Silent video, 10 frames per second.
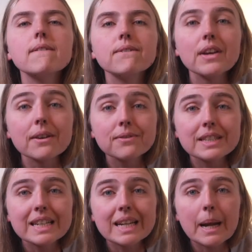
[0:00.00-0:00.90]

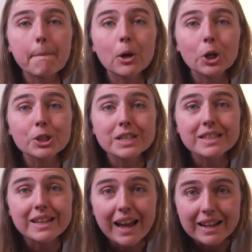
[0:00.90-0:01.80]

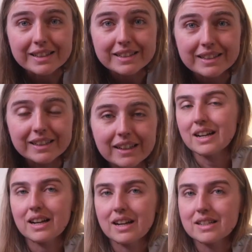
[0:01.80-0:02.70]
50%!
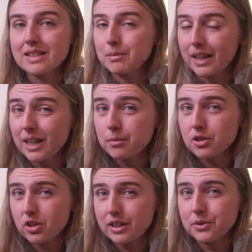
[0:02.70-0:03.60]
As the millennium was
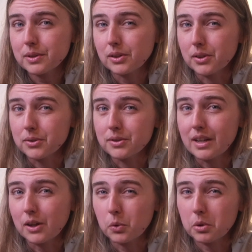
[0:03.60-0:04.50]
drawing to a close,
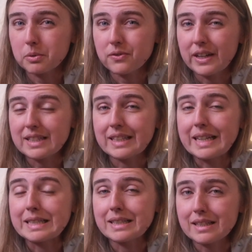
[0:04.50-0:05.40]
Ecuador was facing a
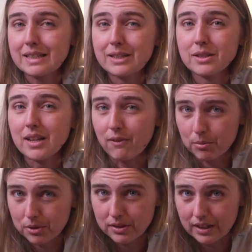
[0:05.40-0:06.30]

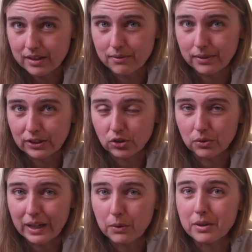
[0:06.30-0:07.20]
67% inflation
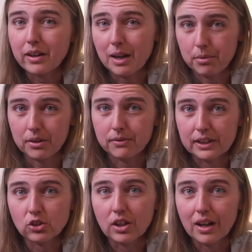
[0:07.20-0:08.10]
rate with
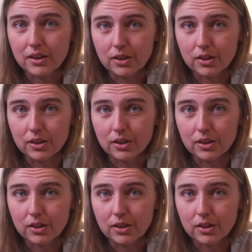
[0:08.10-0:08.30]
hyperinflation on the